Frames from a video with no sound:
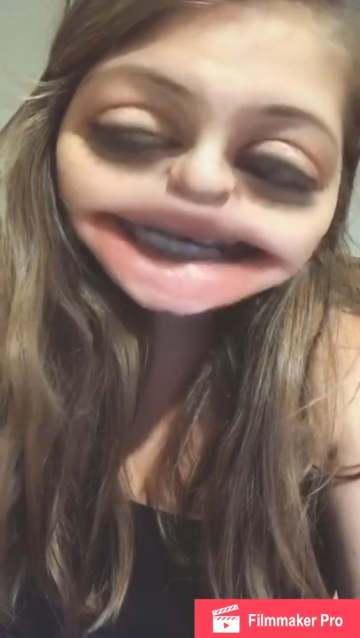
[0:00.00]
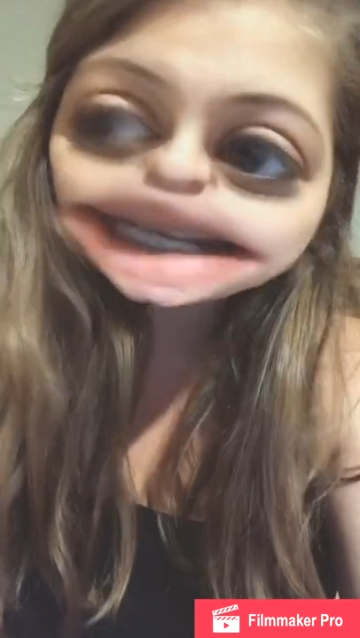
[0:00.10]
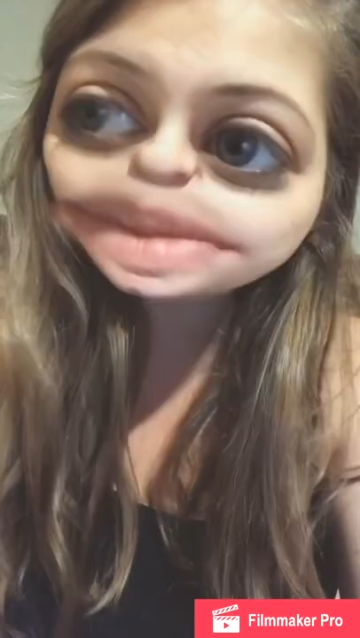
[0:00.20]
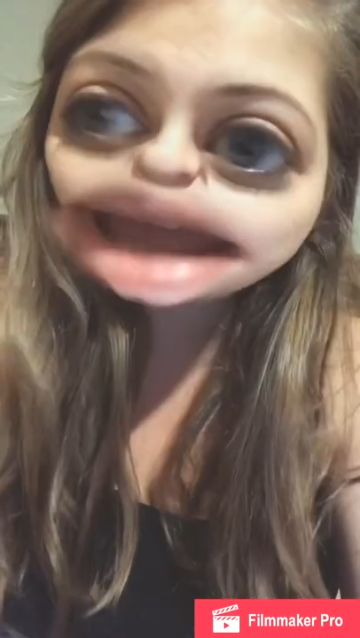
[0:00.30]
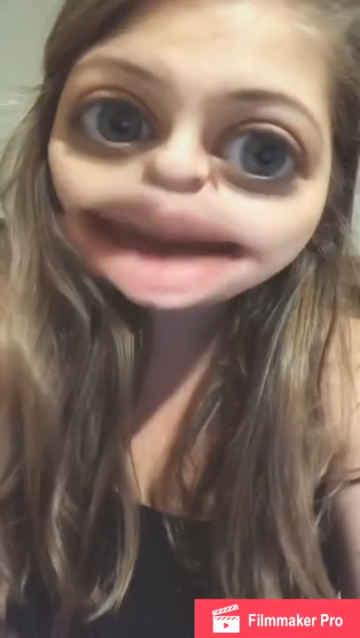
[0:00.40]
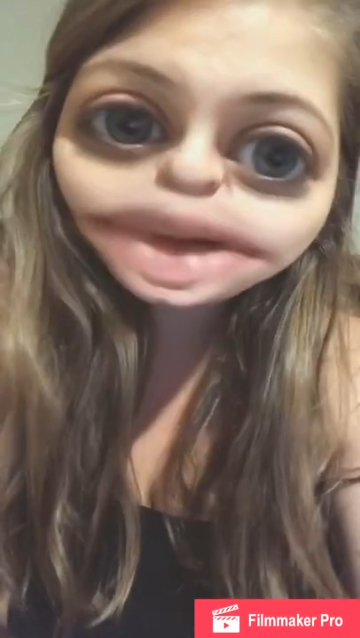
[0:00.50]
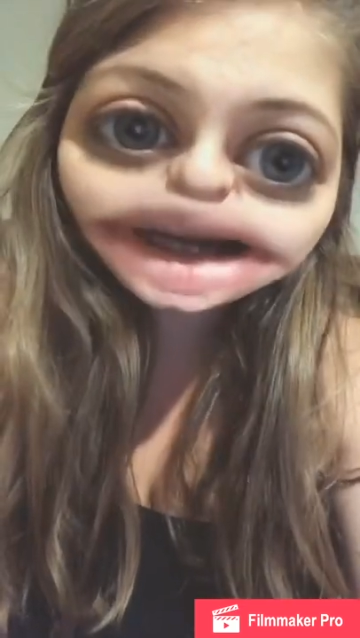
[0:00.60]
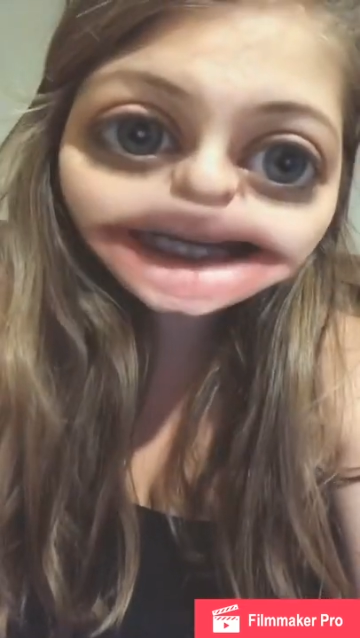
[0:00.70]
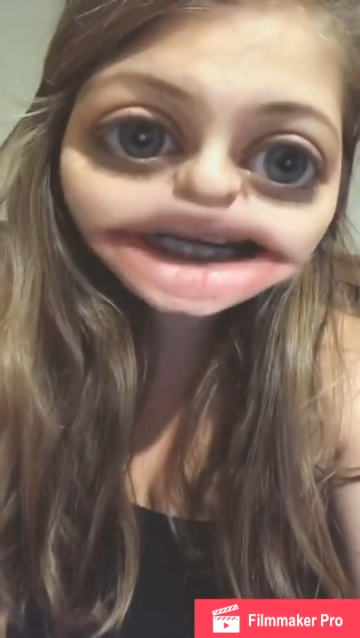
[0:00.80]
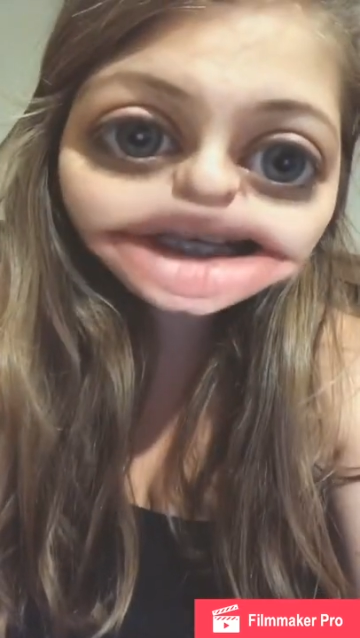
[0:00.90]
to be able
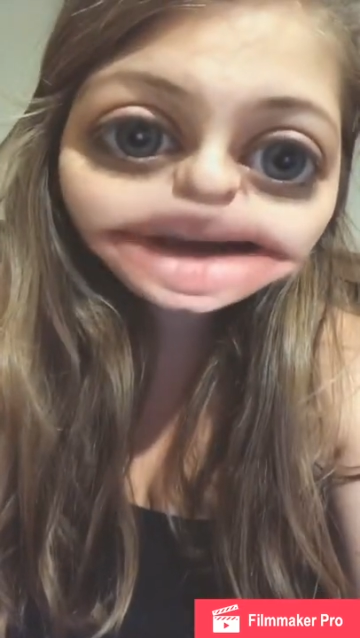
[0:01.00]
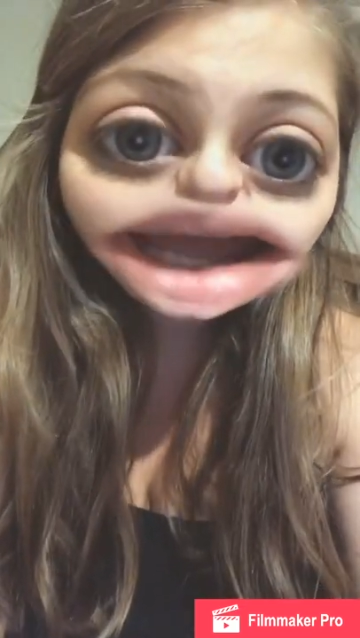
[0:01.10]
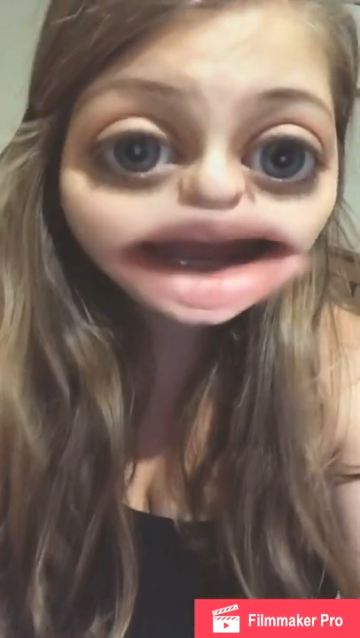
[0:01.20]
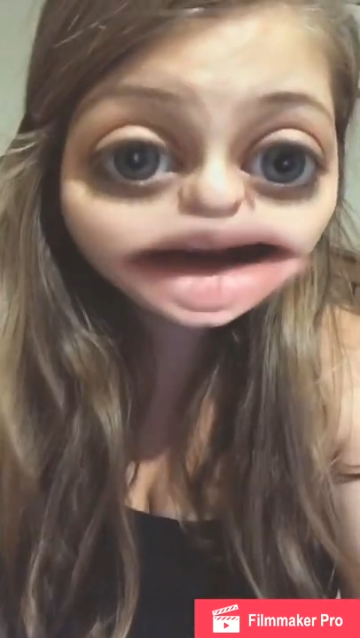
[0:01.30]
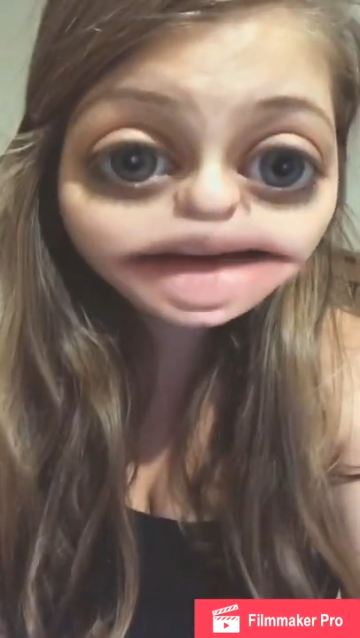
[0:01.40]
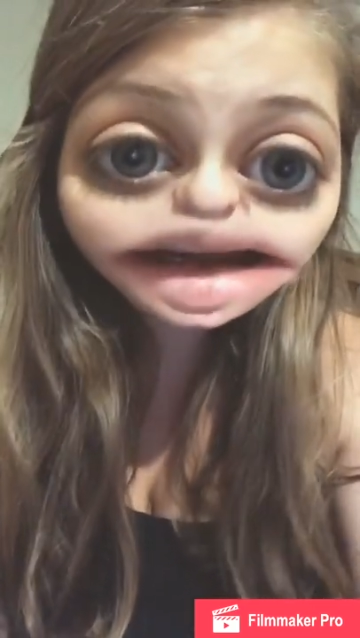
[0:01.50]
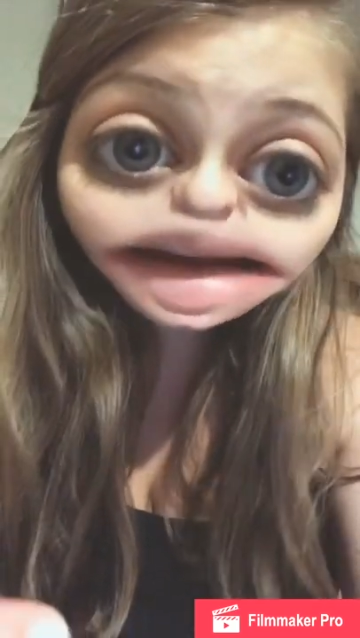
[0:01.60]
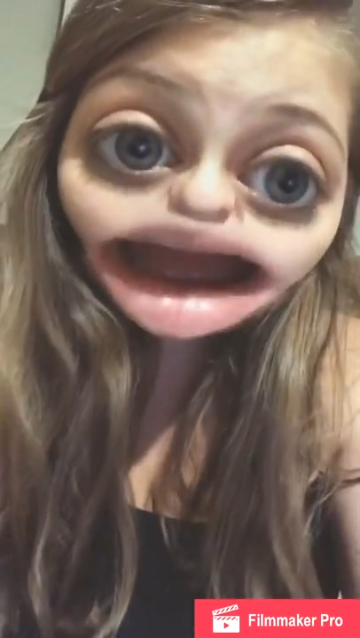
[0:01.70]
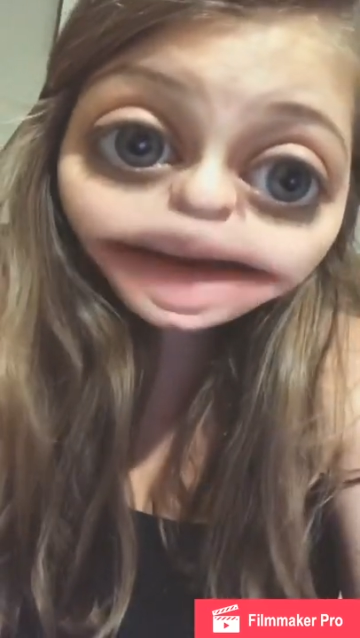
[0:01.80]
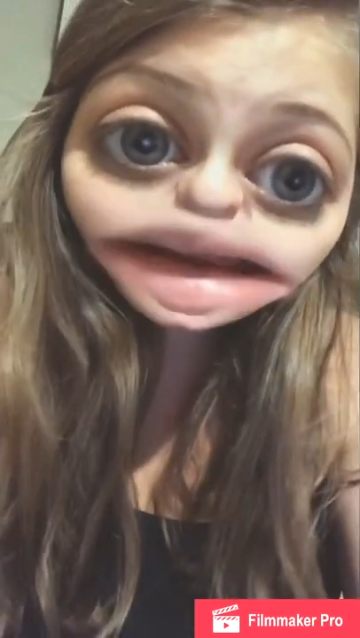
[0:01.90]
to
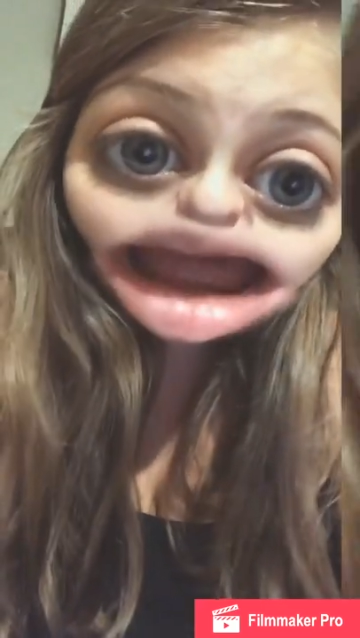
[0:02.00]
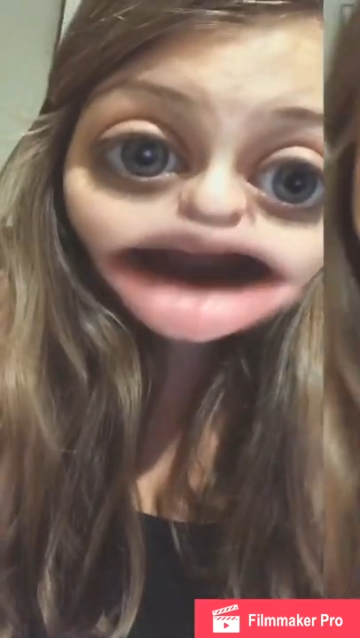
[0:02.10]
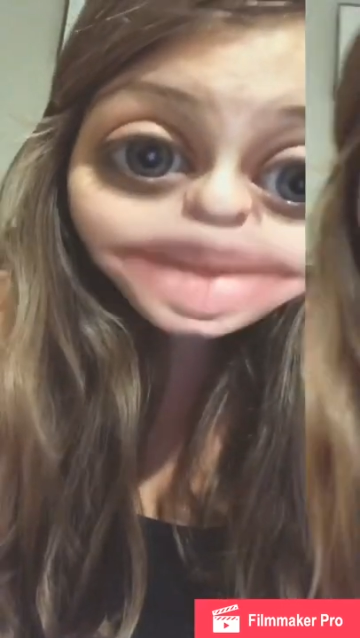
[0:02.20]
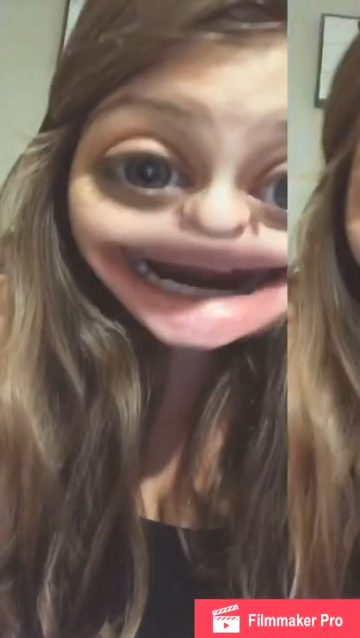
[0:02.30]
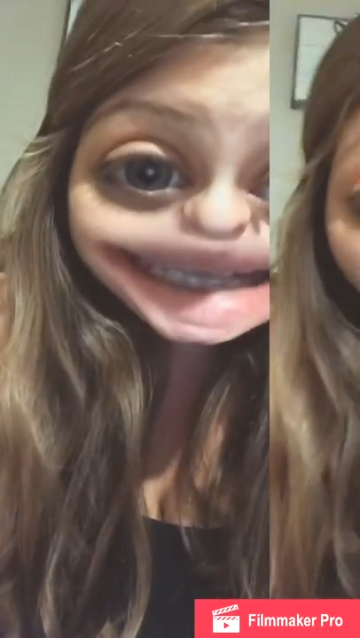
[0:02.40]
unclog my